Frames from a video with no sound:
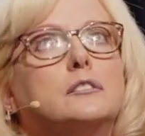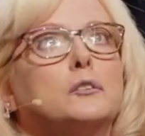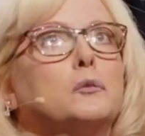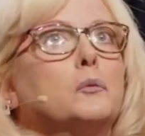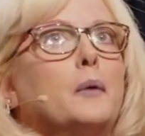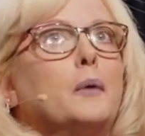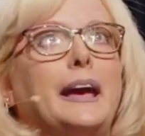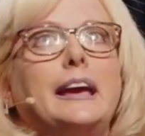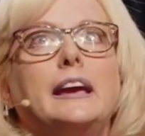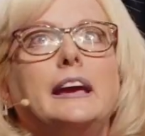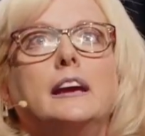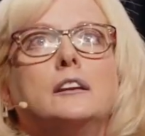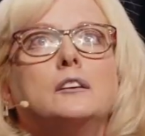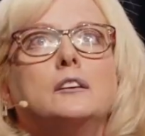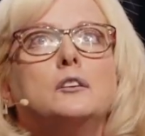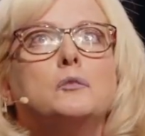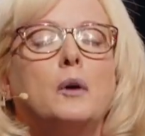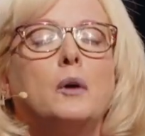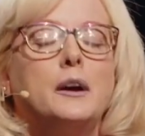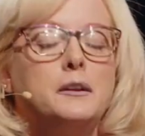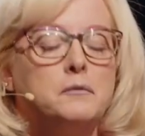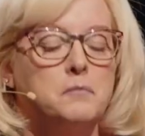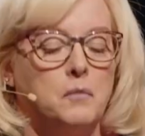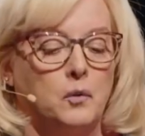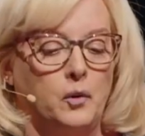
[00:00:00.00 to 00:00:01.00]
awakened
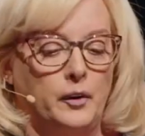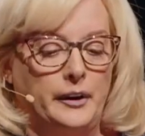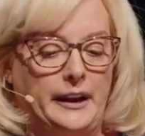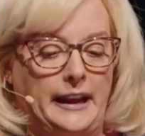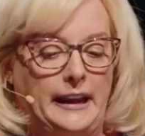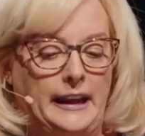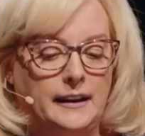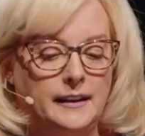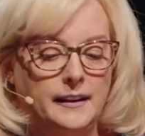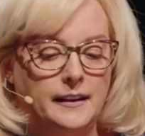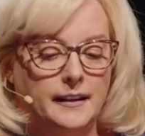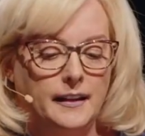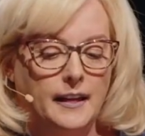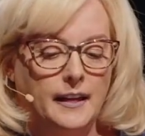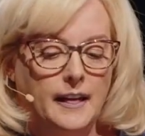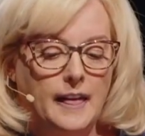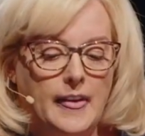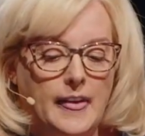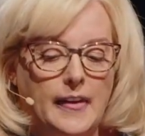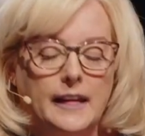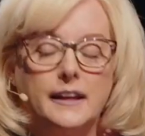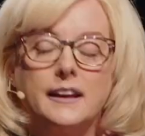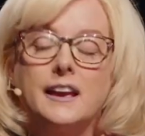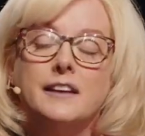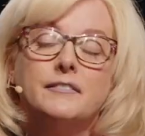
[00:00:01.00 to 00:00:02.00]
one morning
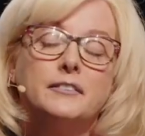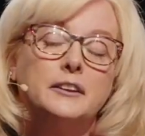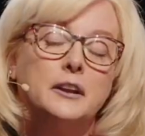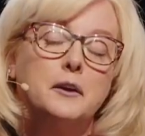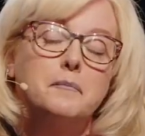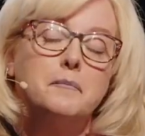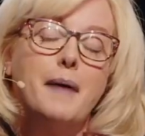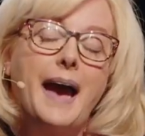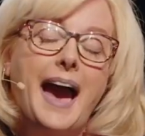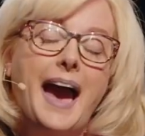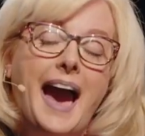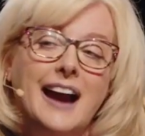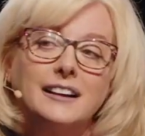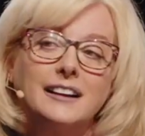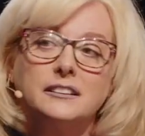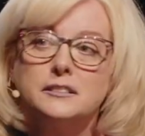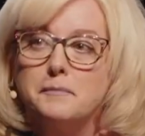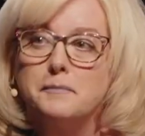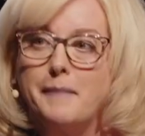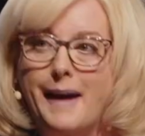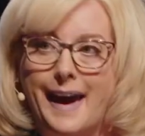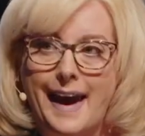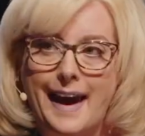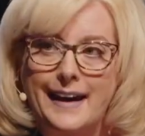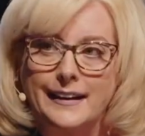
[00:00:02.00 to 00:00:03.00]
given a packed
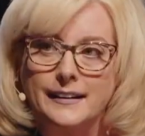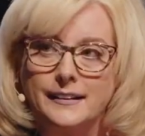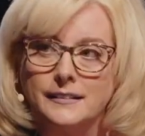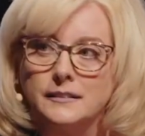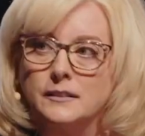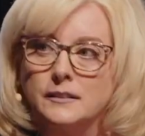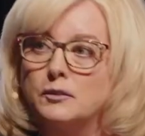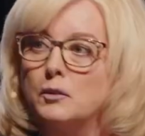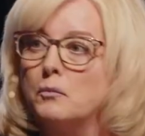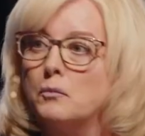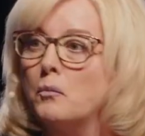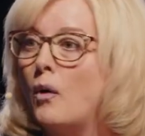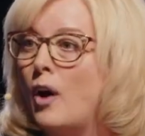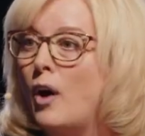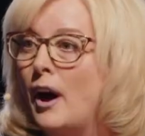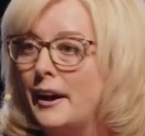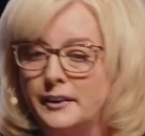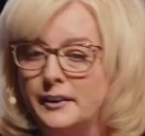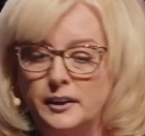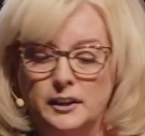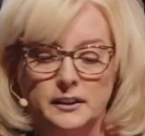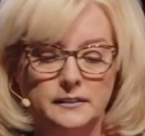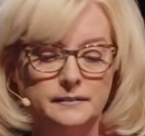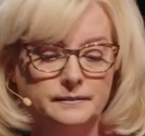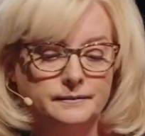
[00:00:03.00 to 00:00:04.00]
bag and some
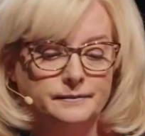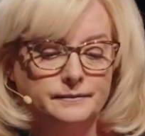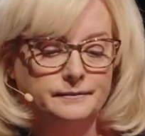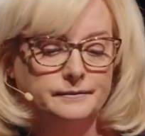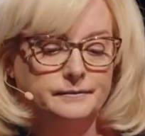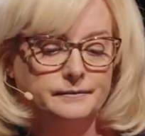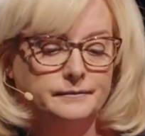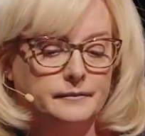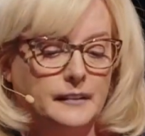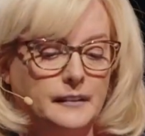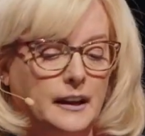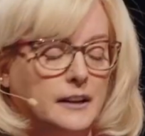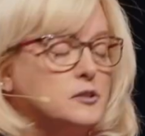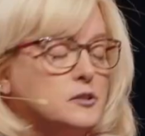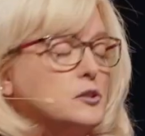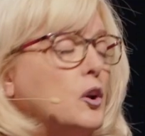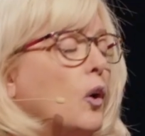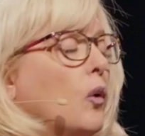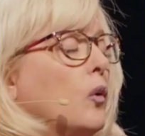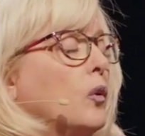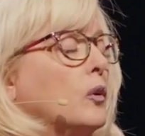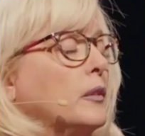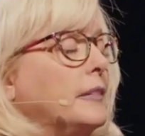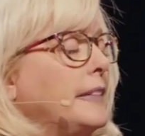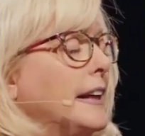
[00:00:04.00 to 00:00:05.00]
water, and
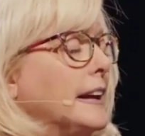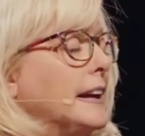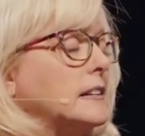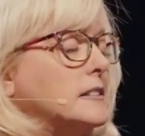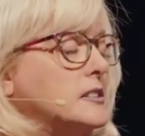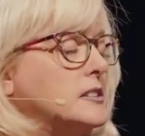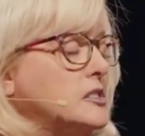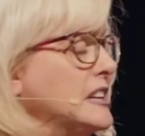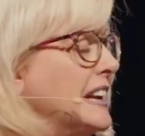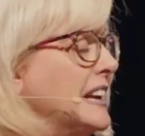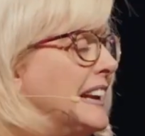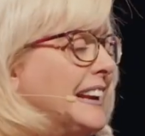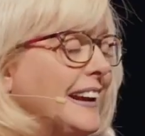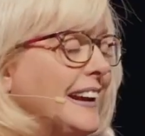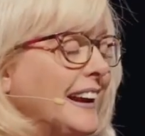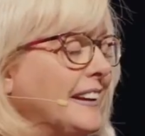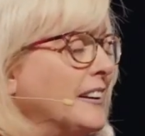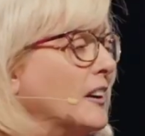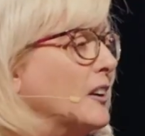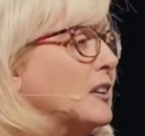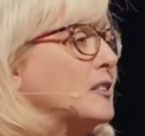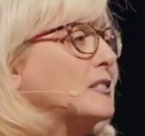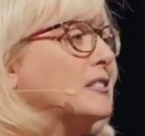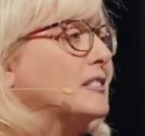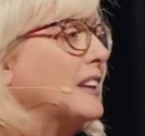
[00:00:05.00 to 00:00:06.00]
told that she and
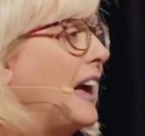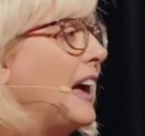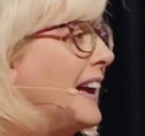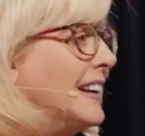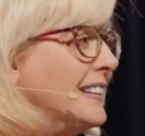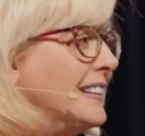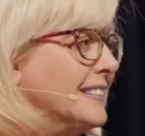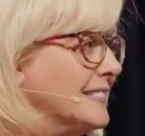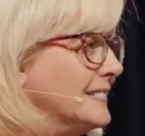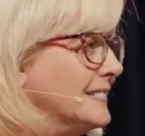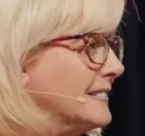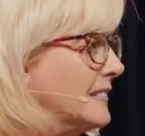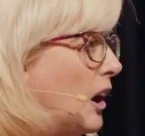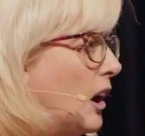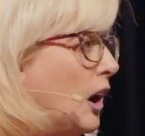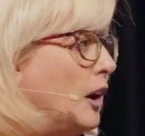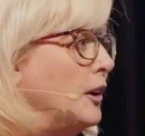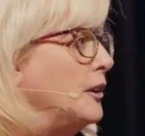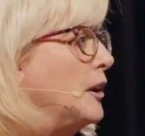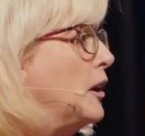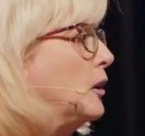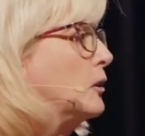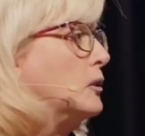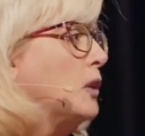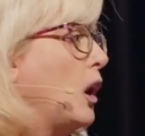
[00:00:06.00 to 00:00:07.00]
her son are
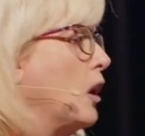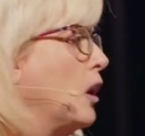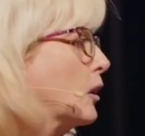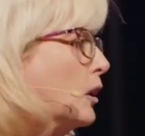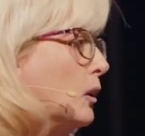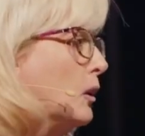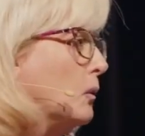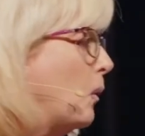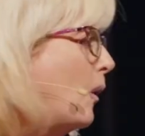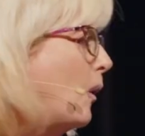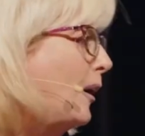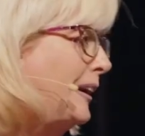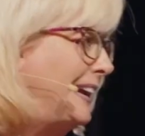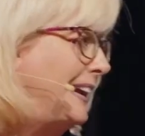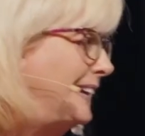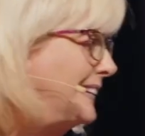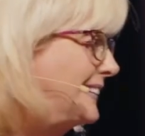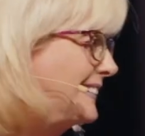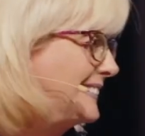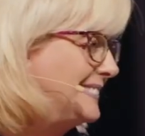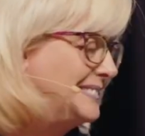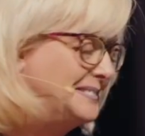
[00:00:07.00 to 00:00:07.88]
no longer wanted.